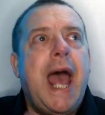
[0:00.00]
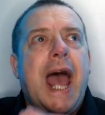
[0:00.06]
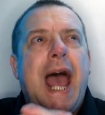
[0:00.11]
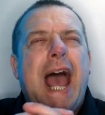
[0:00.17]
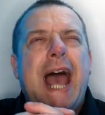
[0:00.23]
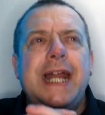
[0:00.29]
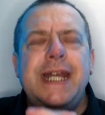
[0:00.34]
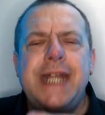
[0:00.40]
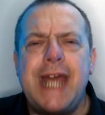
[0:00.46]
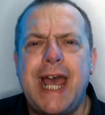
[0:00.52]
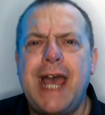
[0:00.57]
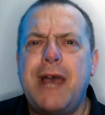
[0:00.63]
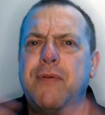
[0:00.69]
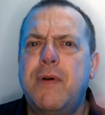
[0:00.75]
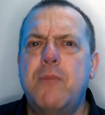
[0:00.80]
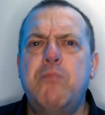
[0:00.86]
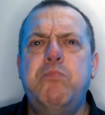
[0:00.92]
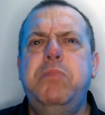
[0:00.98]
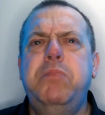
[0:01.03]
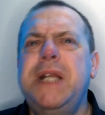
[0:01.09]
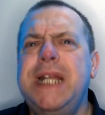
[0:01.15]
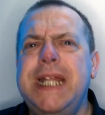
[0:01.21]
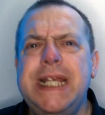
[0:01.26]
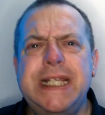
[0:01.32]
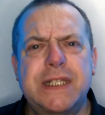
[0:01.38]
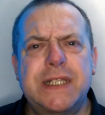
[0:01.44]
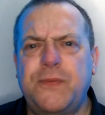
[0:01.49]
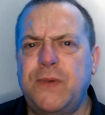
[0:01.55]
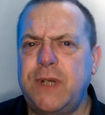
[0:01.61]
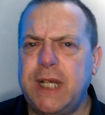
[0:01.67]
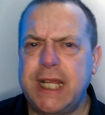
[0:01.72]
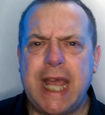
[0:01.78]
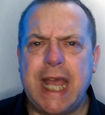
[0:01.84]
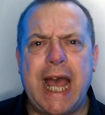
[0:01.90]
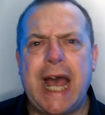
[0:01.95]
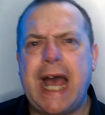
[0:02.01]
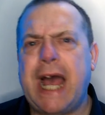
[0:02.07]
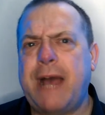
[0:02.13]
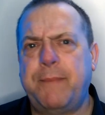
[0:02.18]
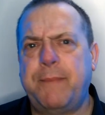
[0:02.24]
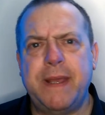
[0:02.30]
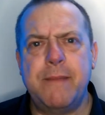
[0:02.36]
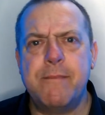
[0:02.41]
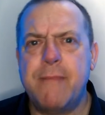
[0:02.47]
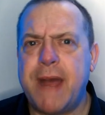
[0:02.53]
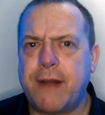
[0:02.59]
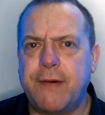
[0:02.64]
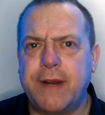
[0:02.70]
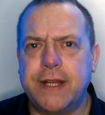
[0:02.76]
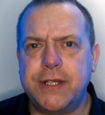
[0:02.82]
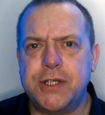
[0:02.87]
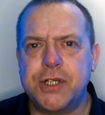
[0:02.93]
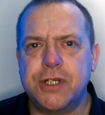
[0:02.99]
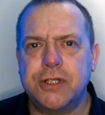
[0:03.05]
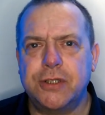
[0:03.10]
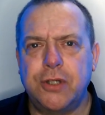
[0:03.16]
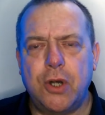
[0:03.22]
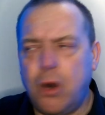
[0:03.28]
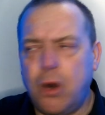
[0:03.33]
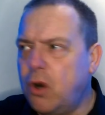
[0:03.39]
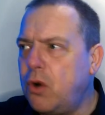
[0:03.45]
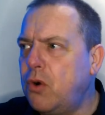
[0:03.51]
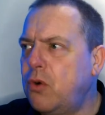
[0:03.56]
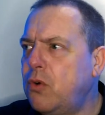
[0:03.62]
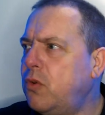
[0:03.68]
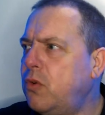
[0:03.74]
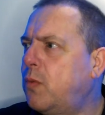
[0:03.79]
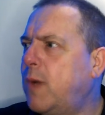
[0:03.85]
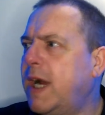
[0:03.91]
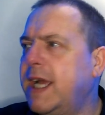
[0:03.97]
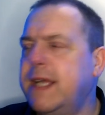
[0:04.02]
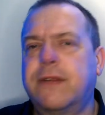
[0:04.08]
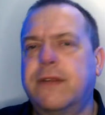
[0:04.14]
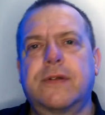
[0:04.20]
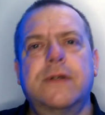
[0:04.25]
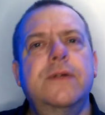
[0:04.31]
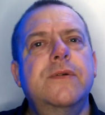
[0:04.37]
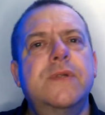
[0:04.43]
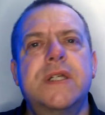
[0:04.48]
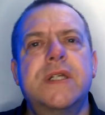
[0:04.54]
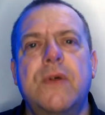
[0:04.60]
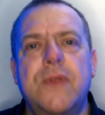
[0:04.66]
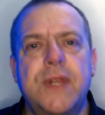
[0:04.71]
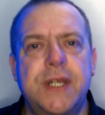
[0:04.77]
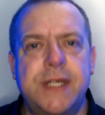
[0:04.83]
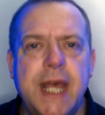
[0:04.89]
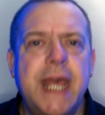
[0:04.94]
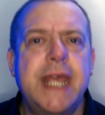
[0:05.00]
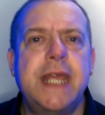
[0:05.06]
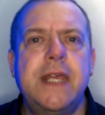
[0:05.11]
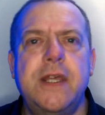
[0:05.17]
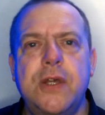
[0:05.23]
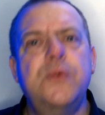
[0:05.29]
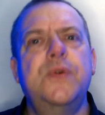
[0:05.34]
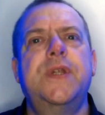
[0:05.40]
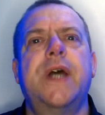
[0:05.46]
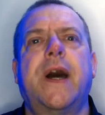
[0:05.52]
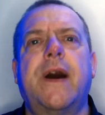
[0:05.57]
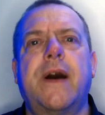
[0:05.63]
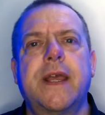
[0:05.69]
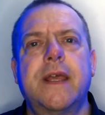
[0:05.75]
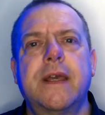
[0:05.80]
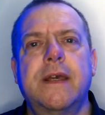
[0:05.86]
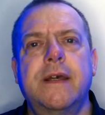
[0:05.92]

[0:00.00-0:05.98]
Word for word: and have a blissfully happy marriage all the way through till the day you die.